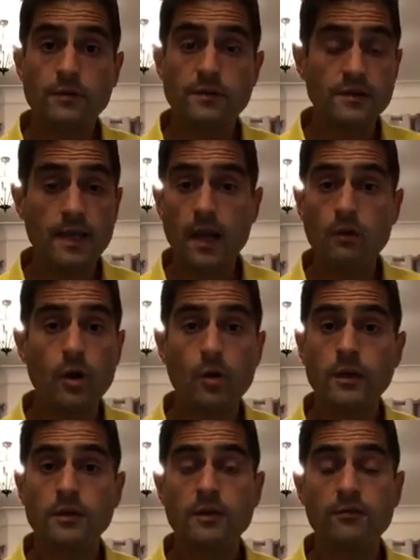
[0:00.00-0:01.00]
see
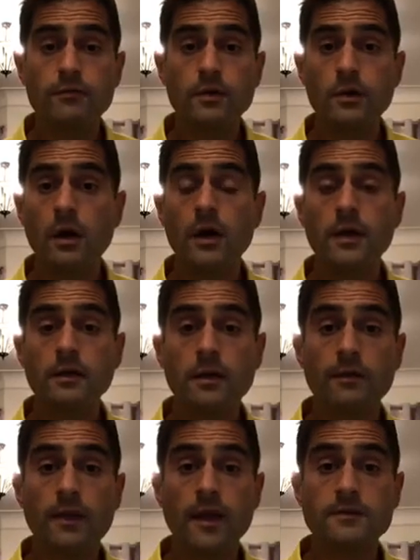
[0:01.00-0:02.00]
alcohol in a different light,
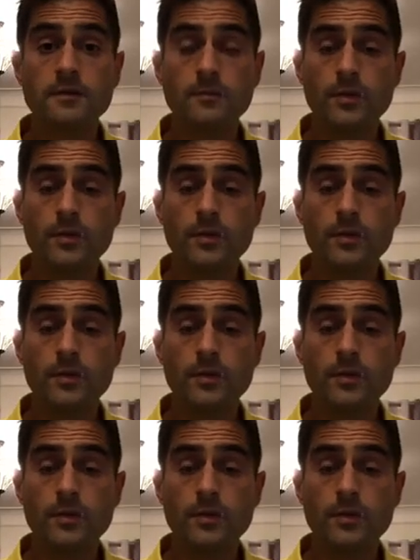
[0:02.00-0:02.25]
and that's the